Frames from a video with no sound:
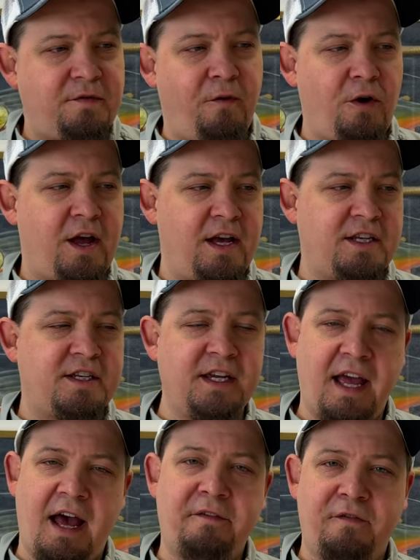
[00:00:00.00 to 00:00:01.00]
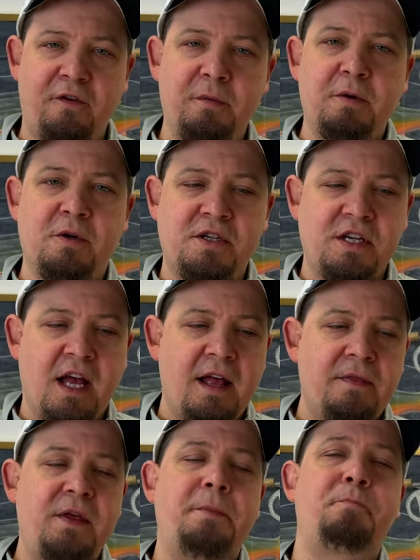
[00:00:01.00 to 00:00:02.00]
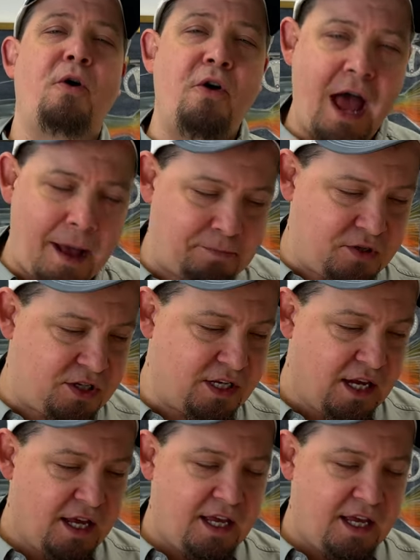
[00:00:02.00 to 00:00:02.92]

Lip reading: forecast he had for me was that perhaps